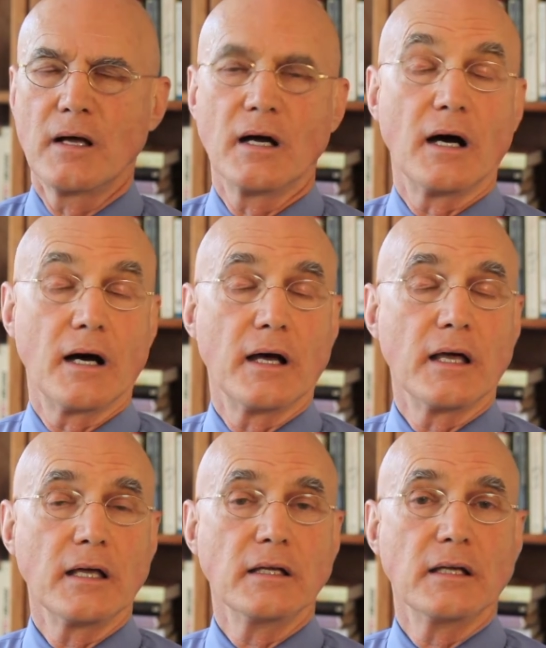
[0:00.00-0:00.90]

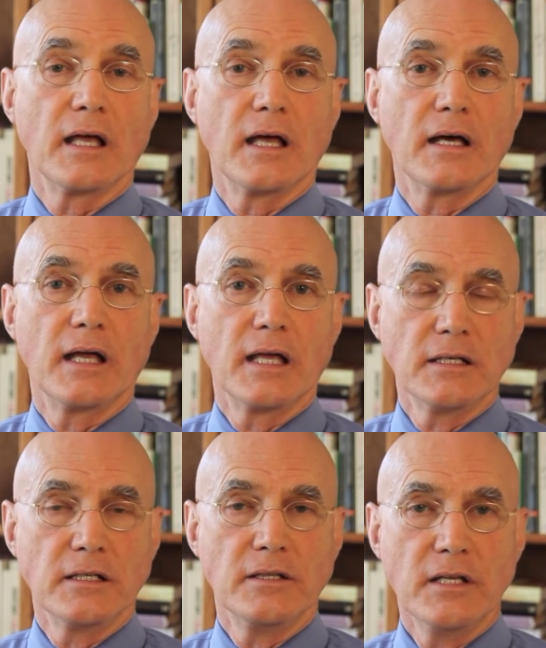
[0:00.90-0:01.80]
I
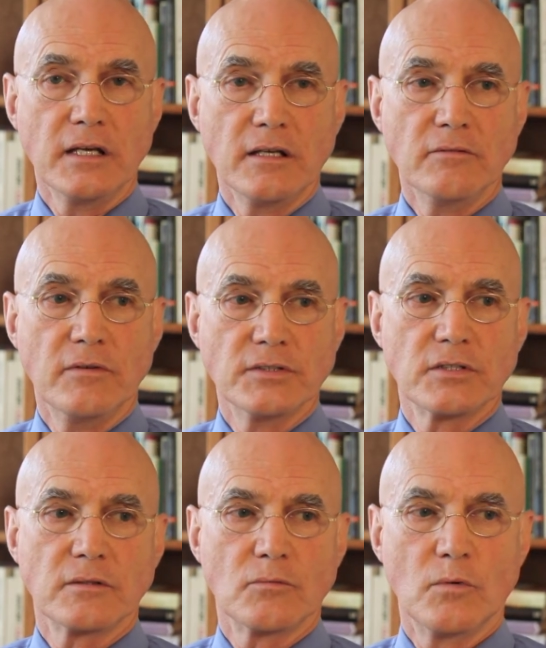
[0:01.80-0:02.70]
ended the
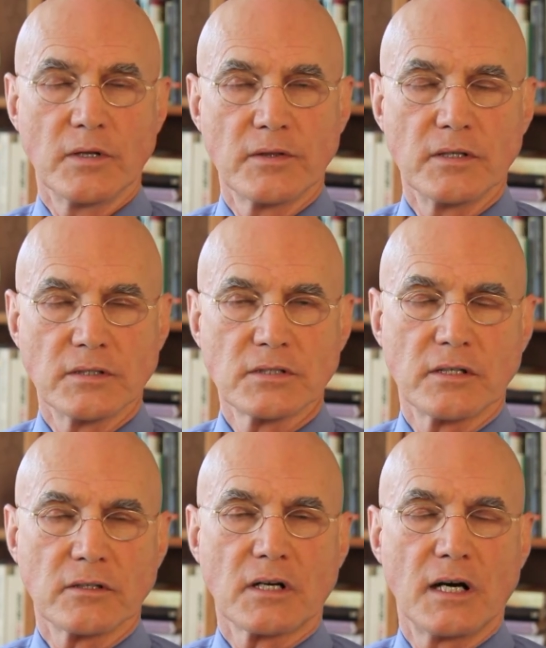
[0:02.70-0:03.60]
visit with this
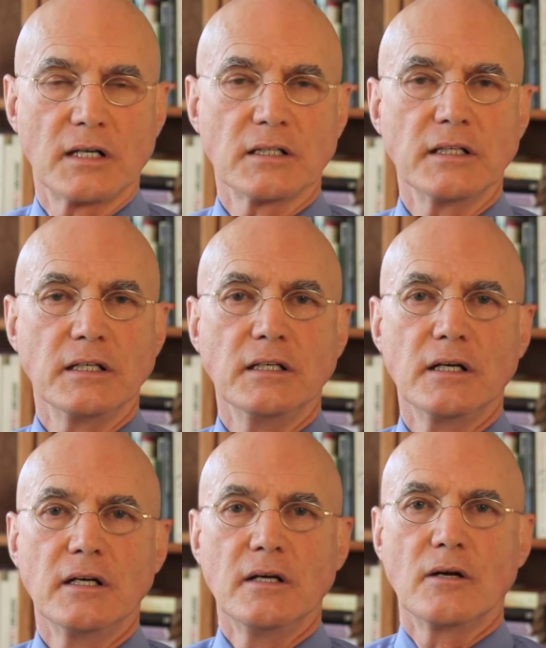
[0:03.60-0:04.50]
other colleague,
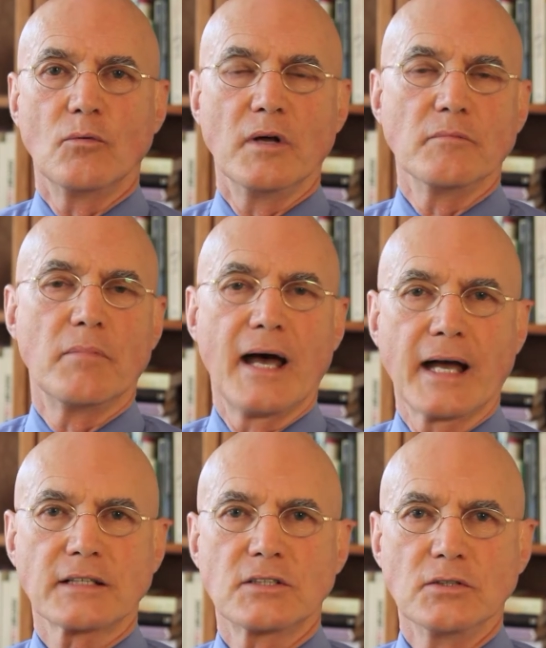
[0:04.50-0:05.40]
went
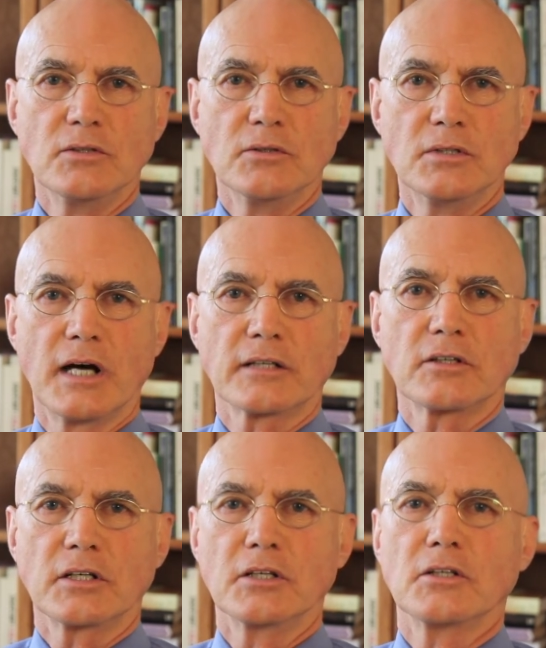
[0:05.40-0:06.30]
back to
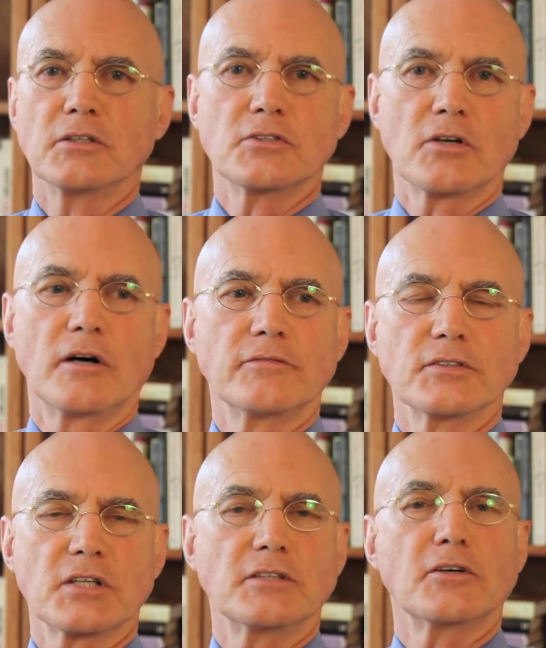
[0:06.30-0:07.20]
Dr. Gilliland's
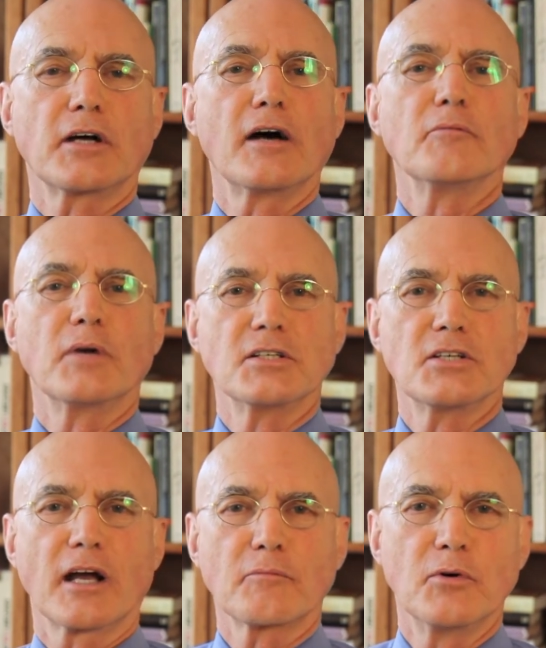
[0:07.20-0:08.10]
office. I took out my
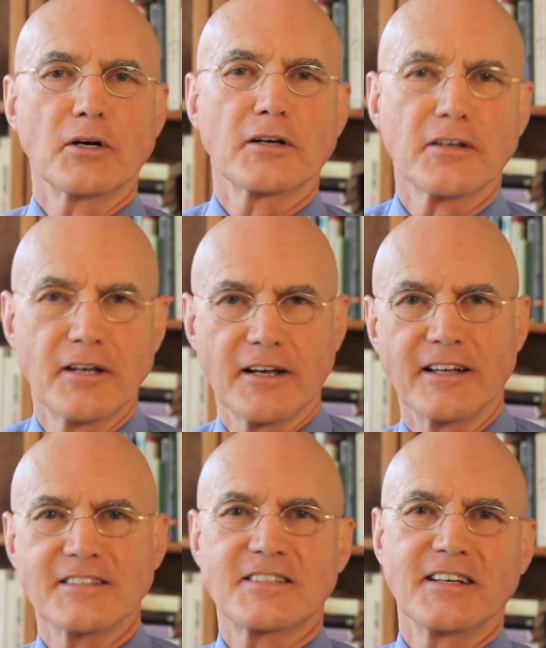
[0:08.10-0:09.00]
checkbook.
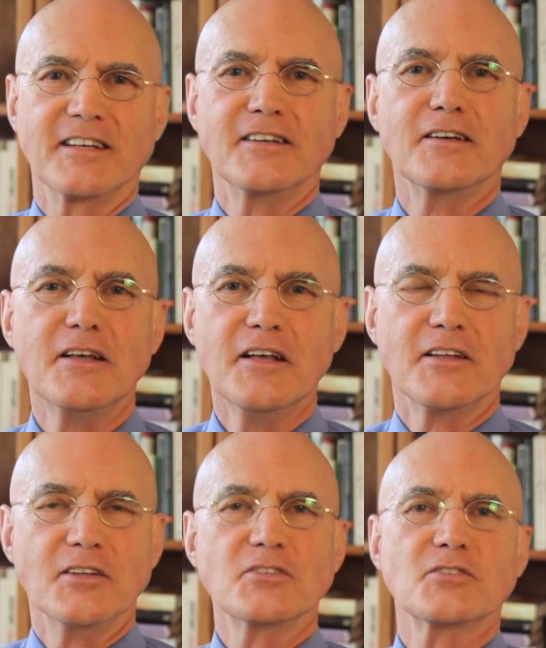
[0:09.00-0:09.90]
I said,
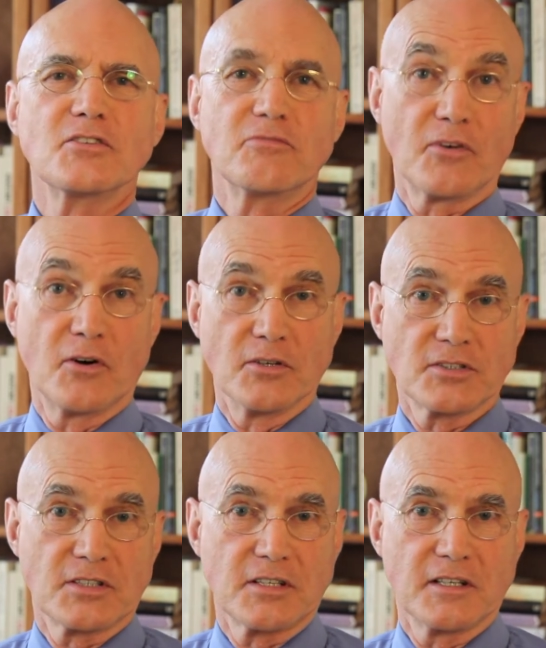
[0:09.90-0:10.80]
"This is the
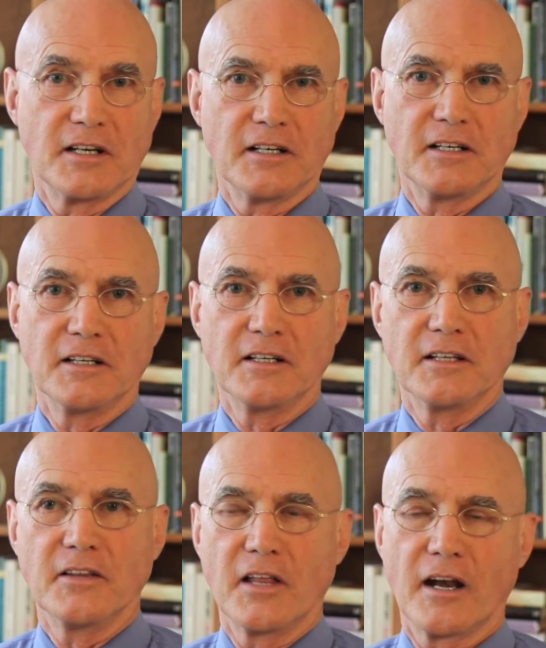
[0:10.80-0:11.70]
first
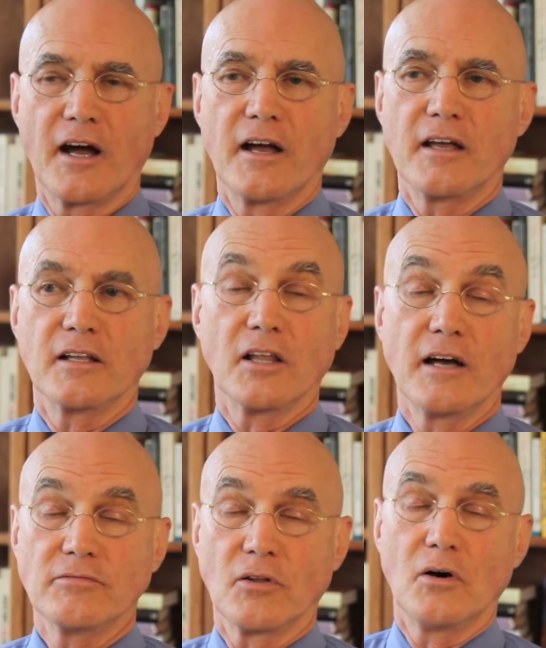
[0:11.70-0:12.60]
that I,
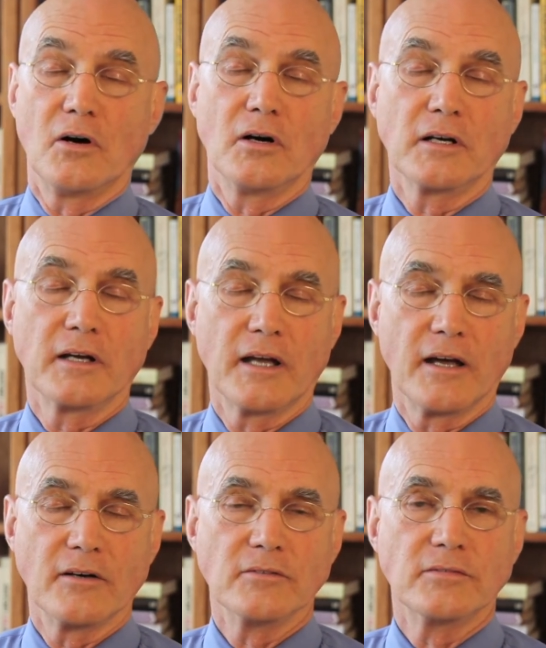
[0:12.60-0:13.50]
lifelong,
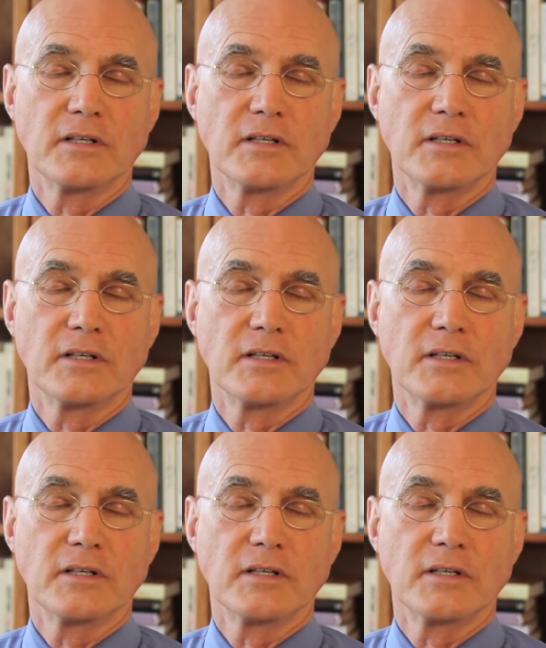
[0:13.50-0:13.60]
have